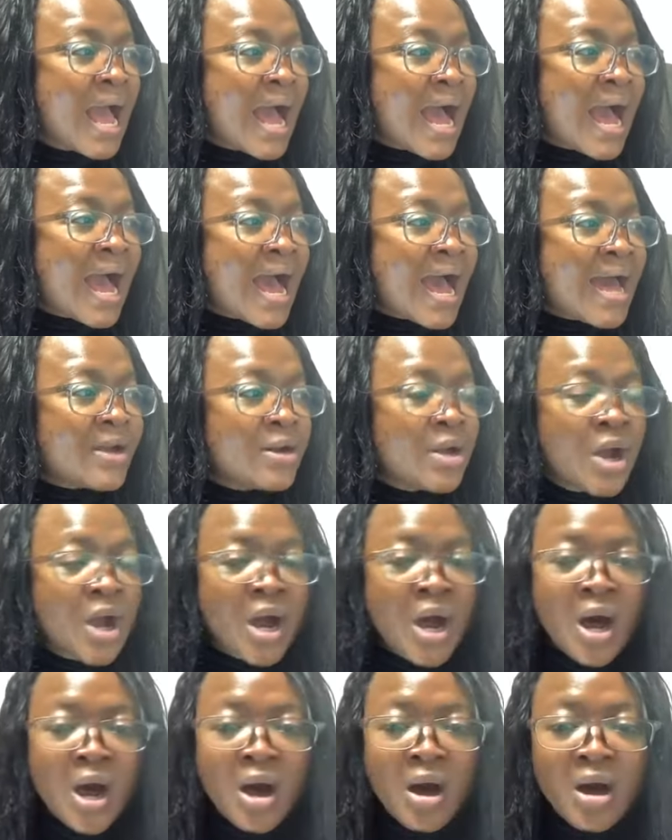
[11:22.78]
And
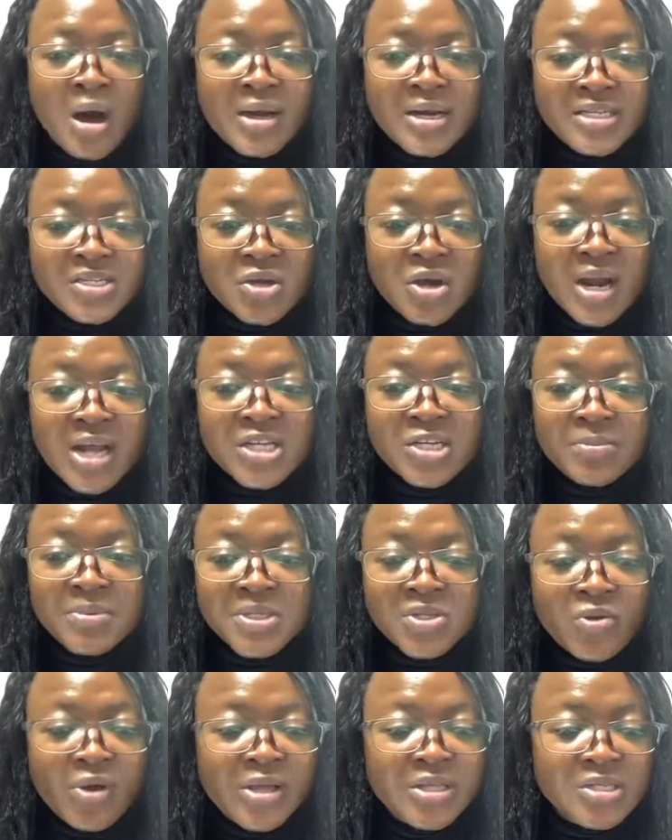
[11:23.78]
the scholarship
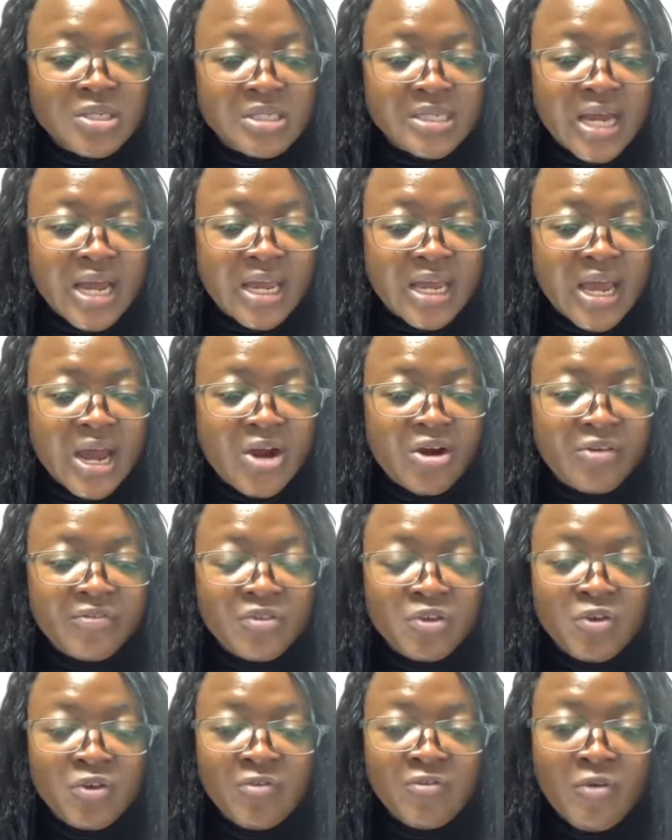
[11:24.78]
is going to take care of
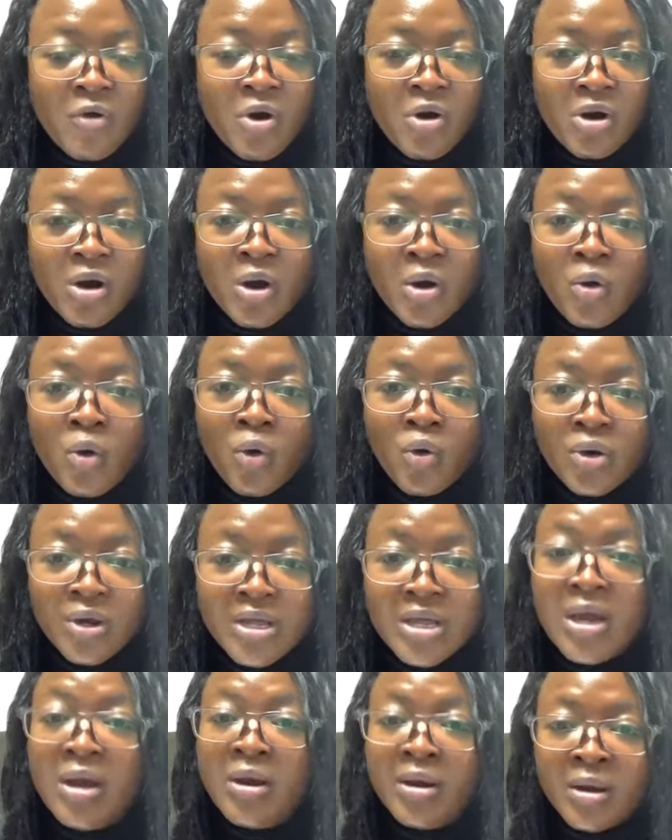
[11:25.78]
you for a whole
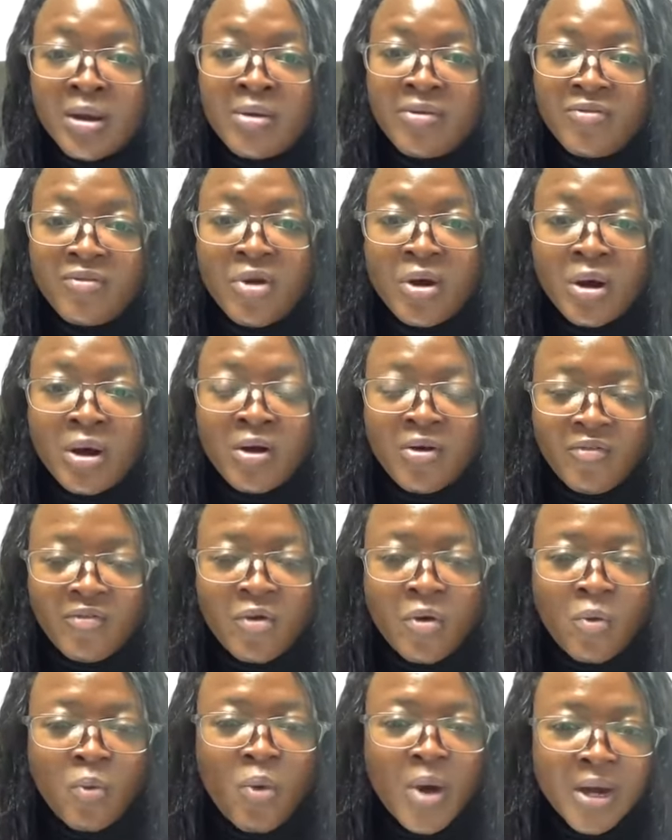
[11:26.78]
year,
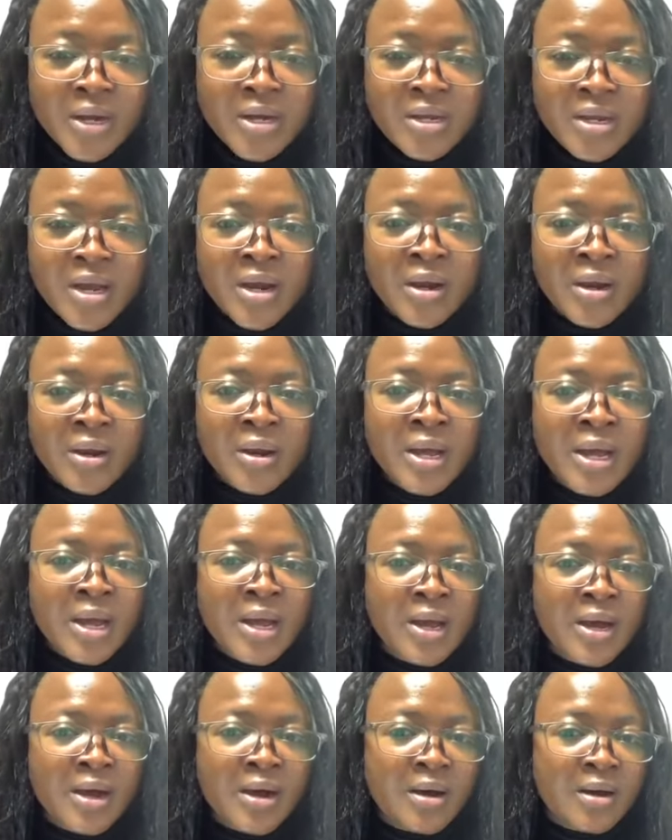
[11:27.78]
for 1 year.
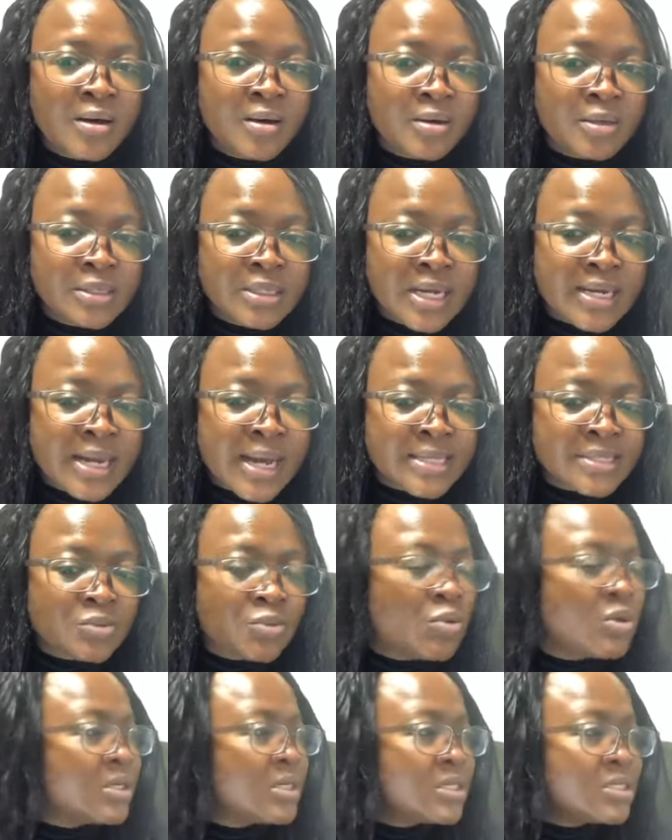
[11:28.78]
That's
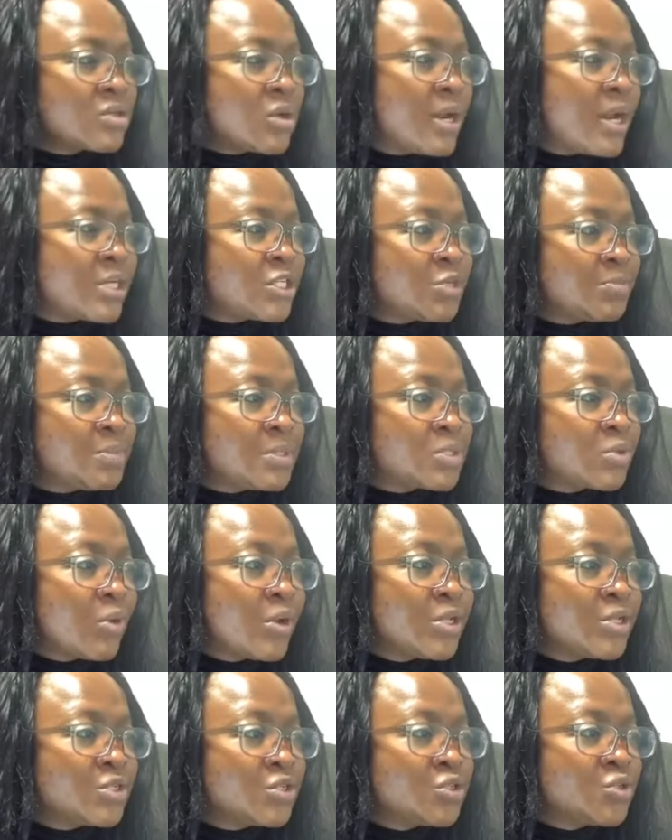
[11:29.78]
what the scholarship is
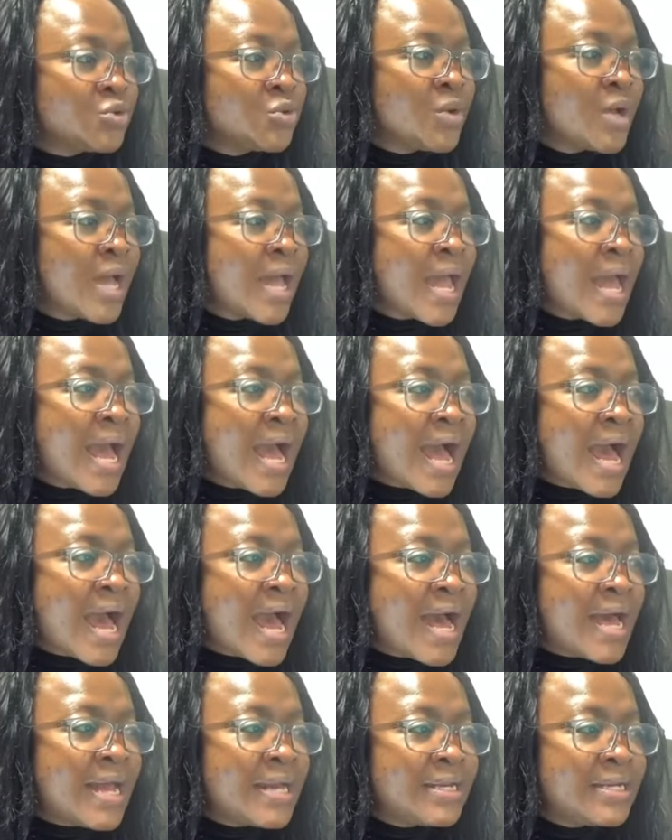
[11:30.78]
going to do.
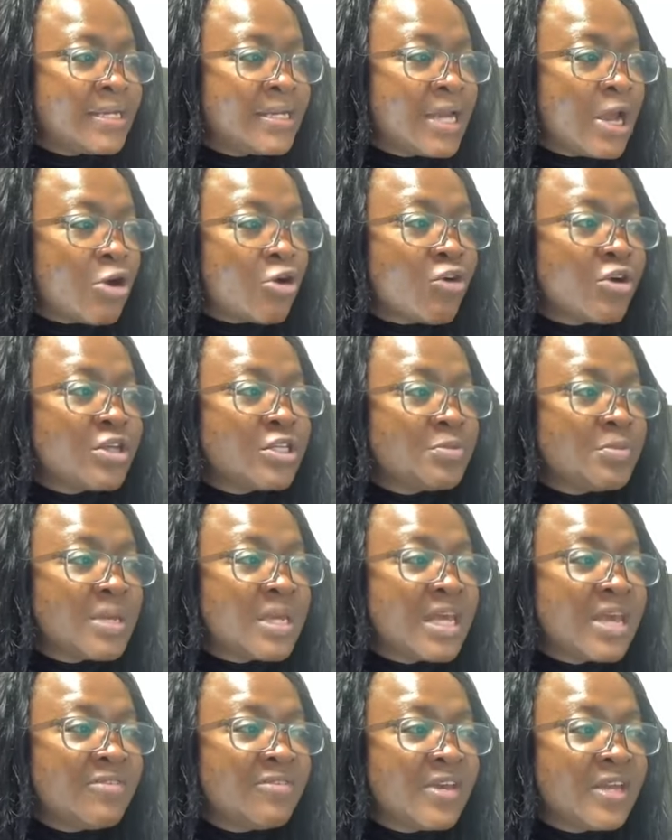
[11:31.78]
And they are going to be
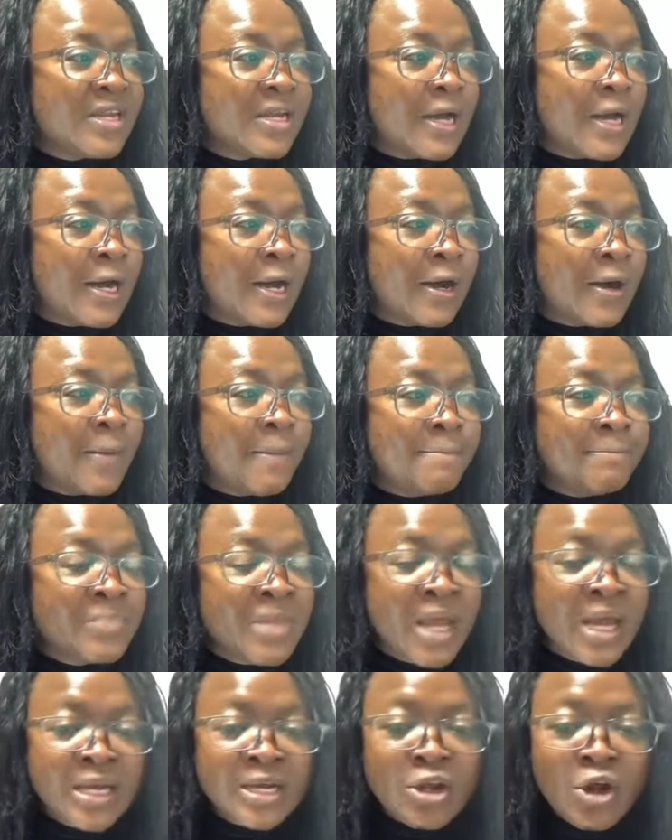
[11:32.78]
giving,
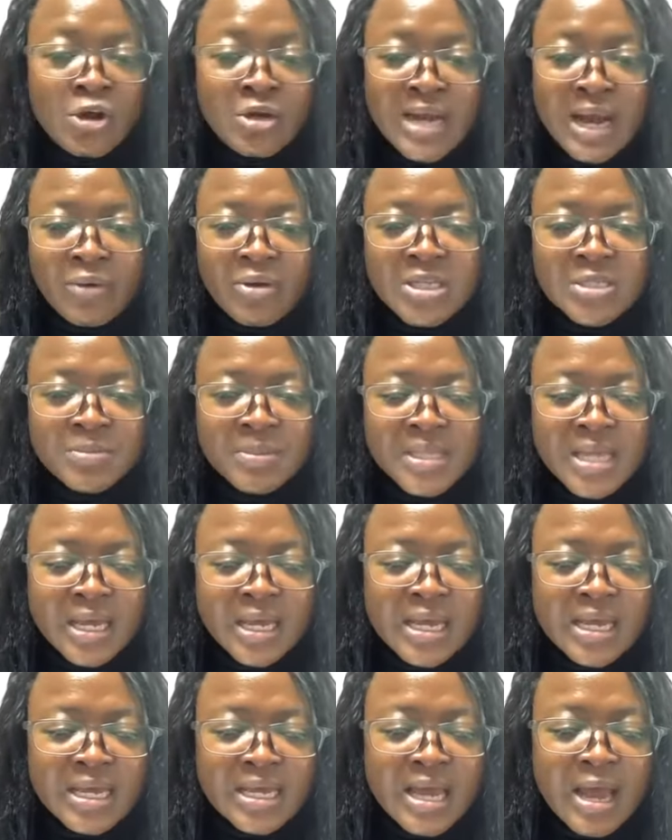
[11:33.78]
they're going to be
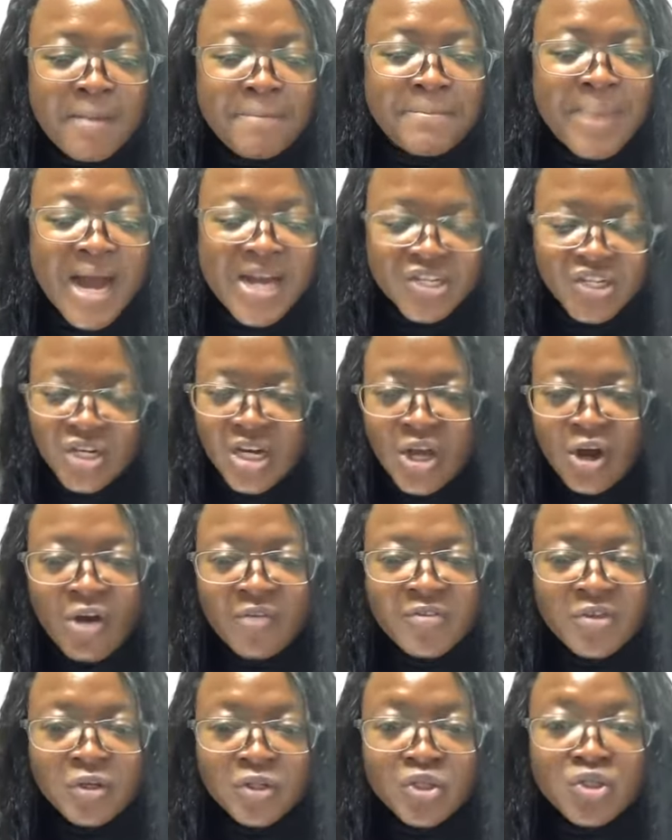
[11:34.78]
taking care partially
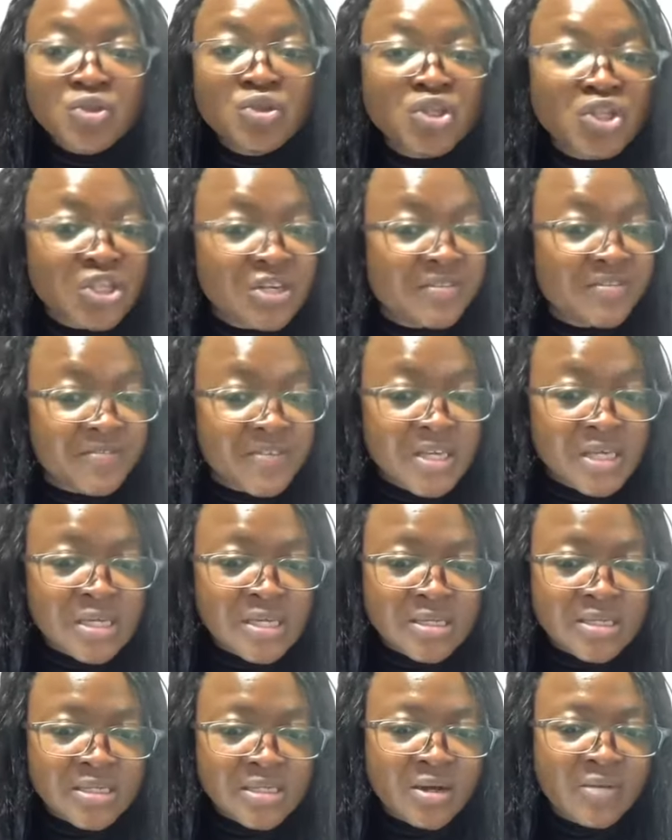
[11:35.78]
of your tuition
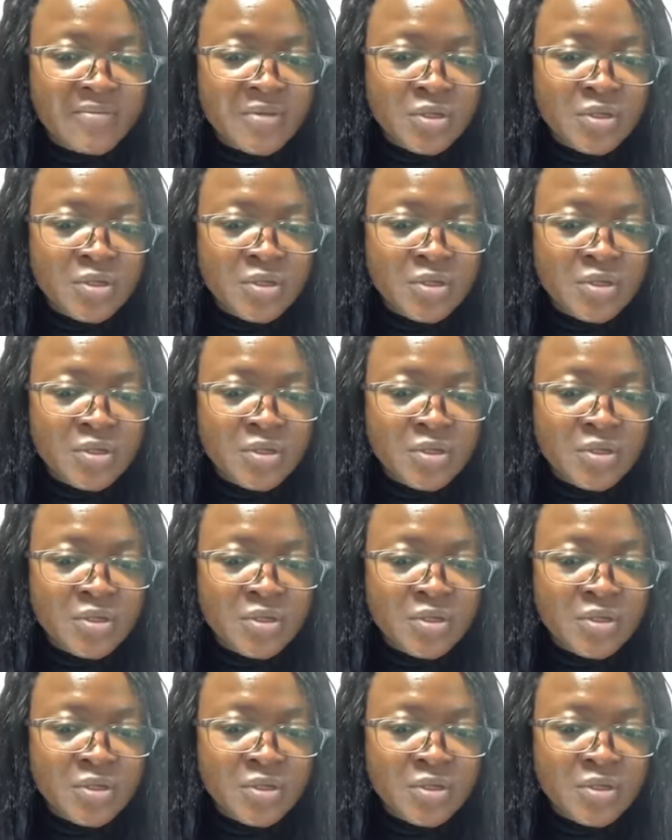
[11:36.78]
fees,